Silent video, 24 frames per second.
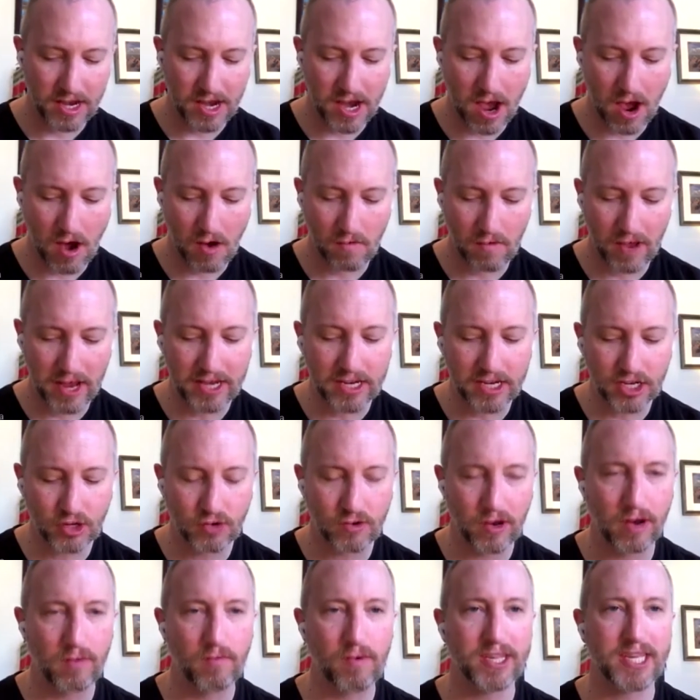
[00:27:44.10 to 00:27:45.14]
industry
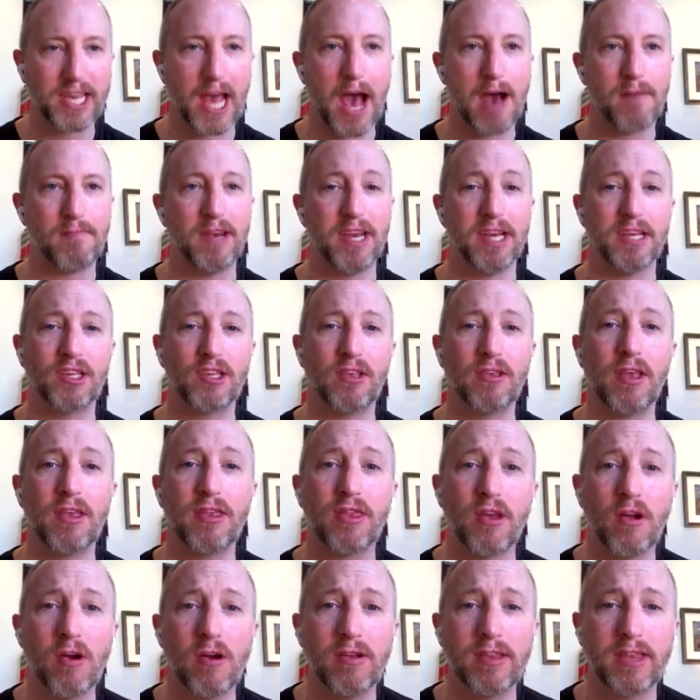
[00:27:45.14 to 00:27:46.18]
and what's happening. So the
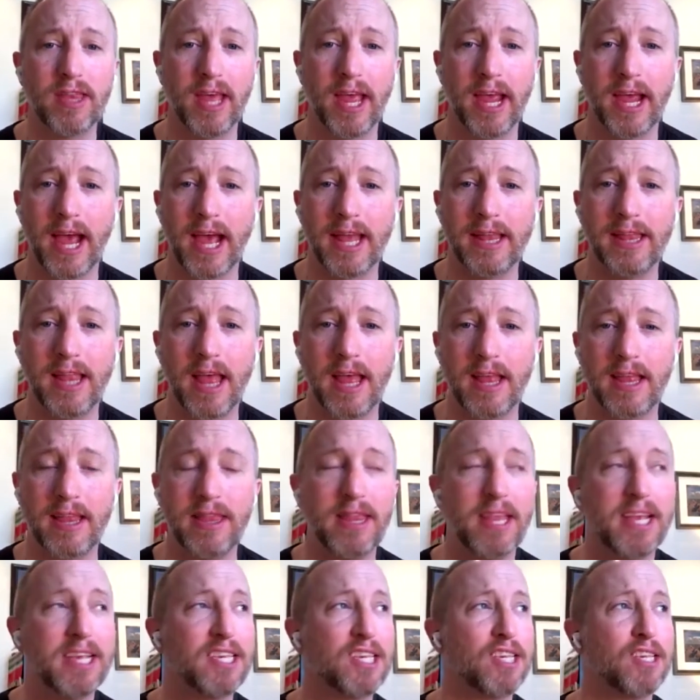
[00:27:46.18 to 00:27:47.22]
third thing, and
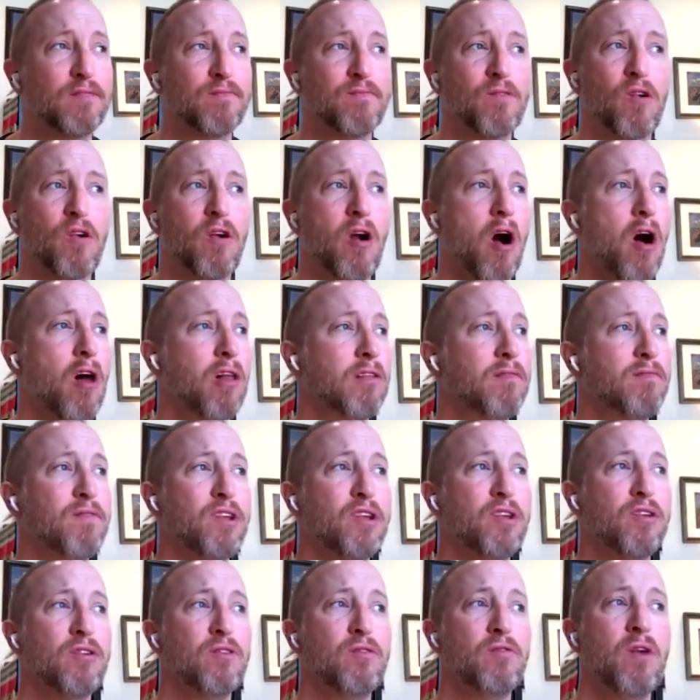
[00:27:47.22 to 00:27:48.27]
this is for all of
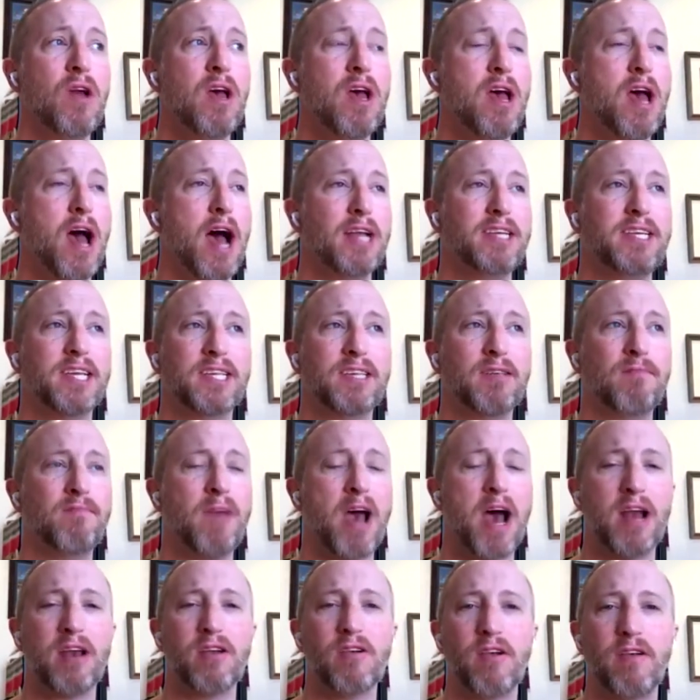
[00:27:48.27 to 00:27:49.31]
you, it doesn't
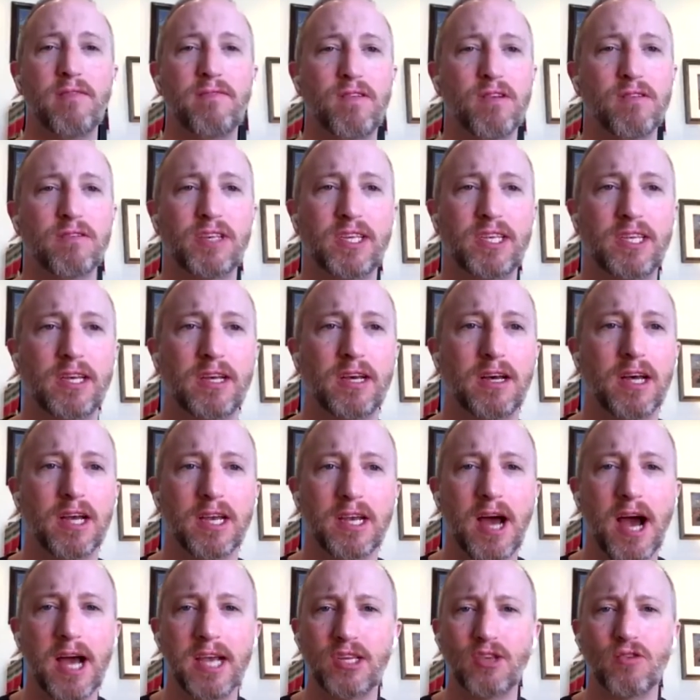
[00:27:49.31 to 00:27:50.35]
matter if you're still in
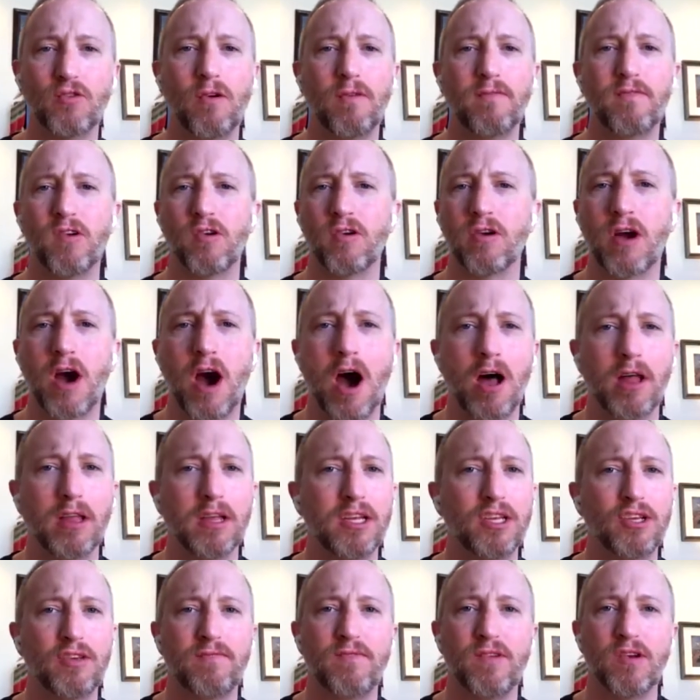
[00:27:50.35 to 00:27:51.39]
high school, if you're in college,
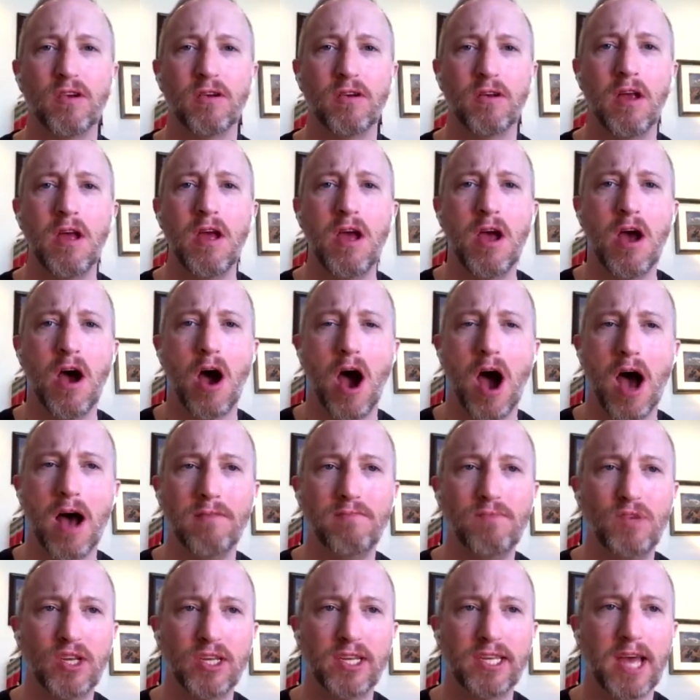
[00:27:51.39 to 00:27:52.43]
if you're
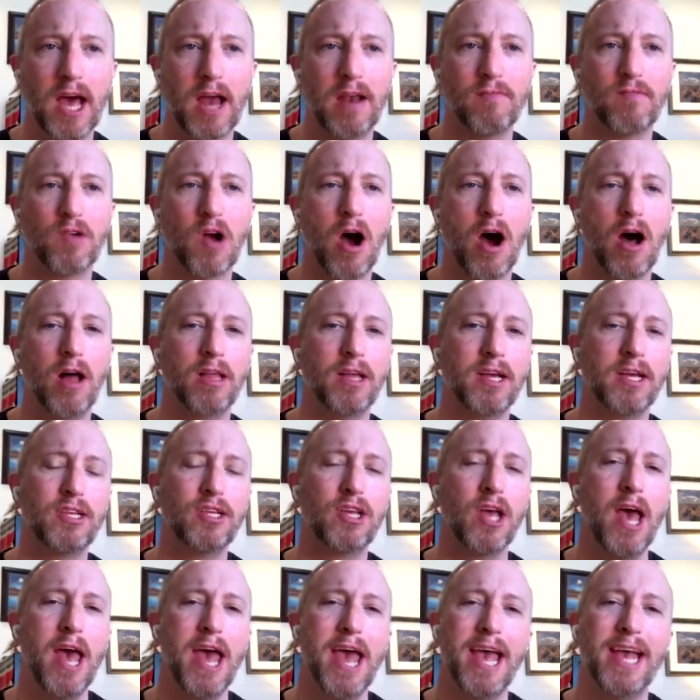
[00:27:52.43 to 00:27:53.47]
just out of college,
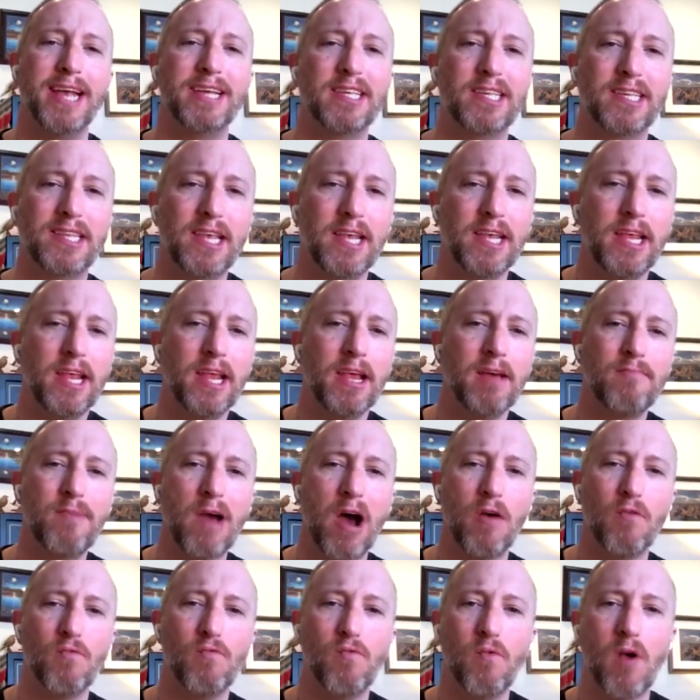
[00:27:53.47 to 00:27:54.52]
is thinking
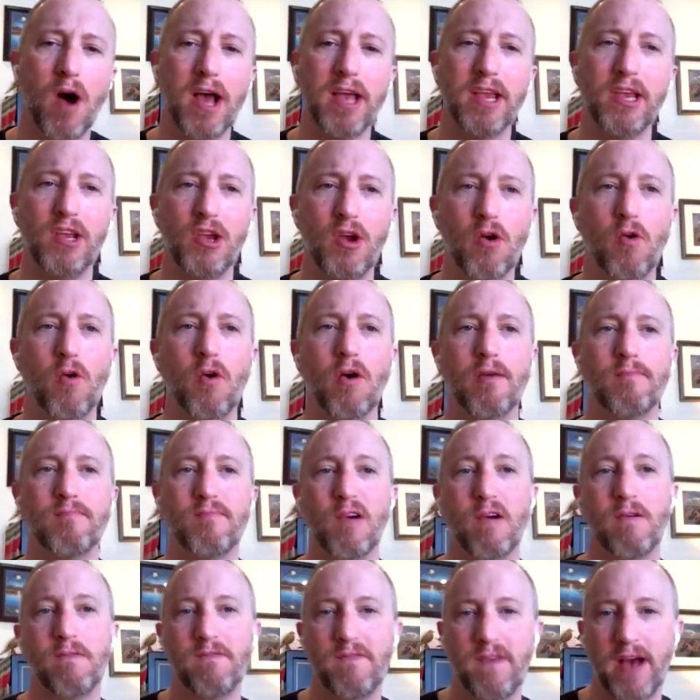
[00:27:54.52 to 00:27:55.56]
about what your
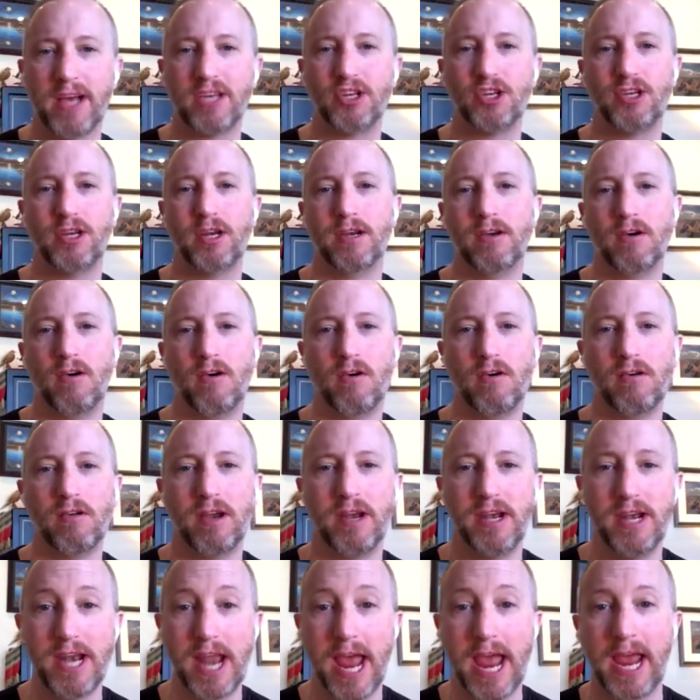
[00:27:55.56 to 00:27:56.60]
professional
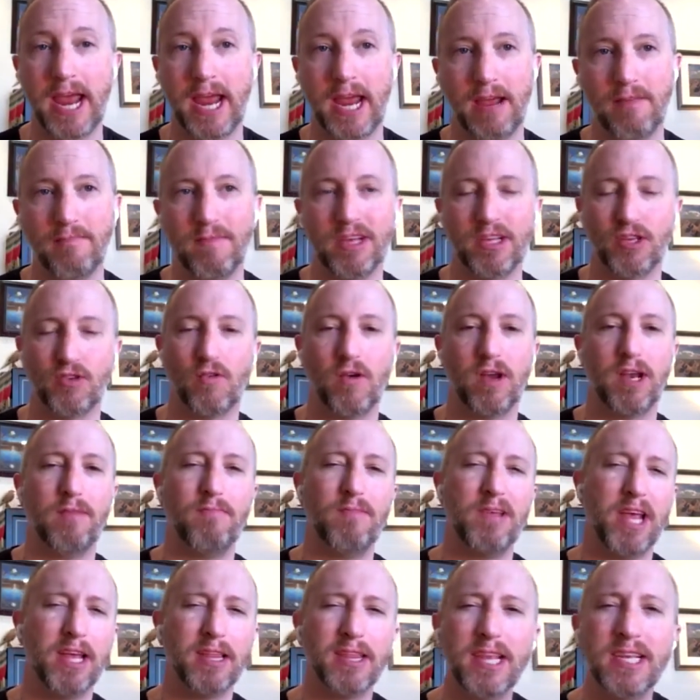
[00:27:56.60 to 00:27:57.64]
name is going to
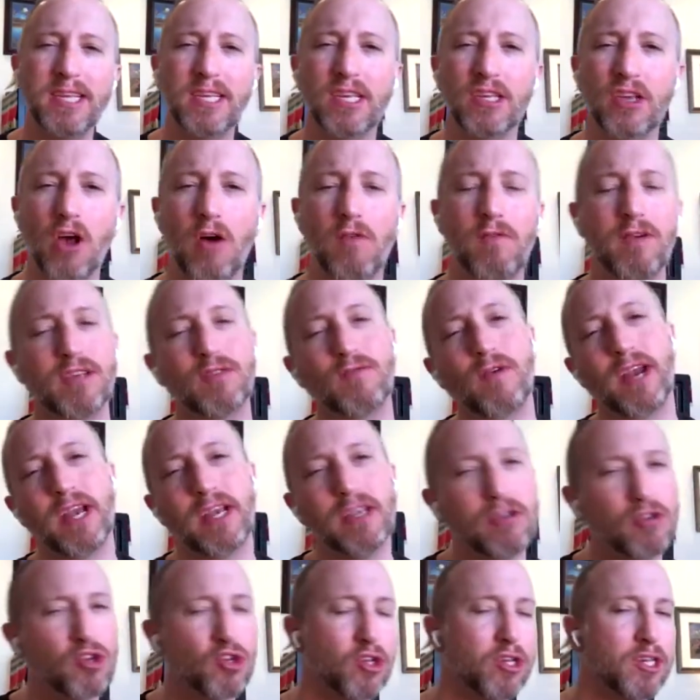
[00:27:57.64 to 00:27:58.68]
be. And this is always what I
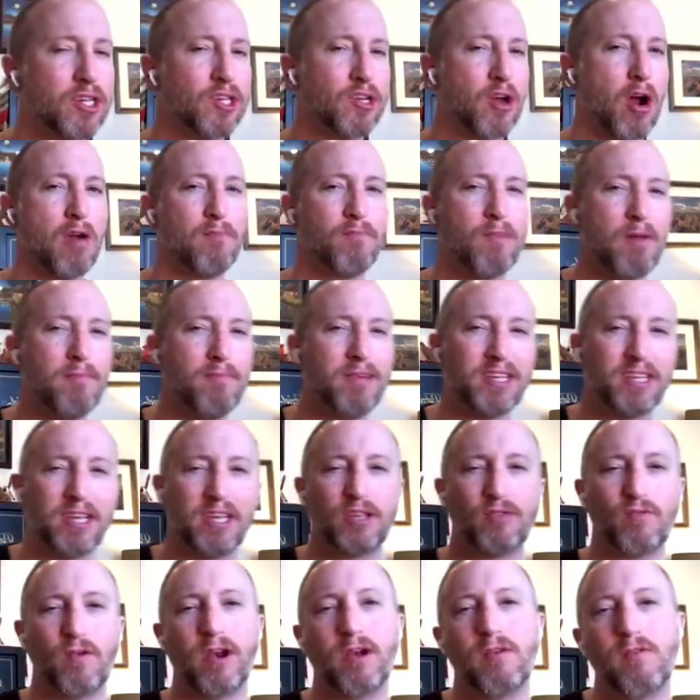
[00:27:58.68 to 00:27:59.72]
usually start my Business
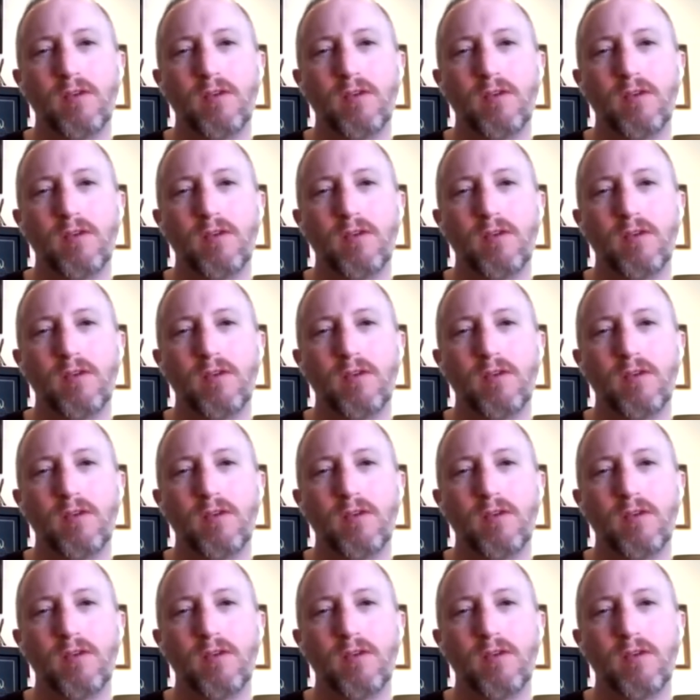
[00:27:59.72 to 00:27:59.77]
101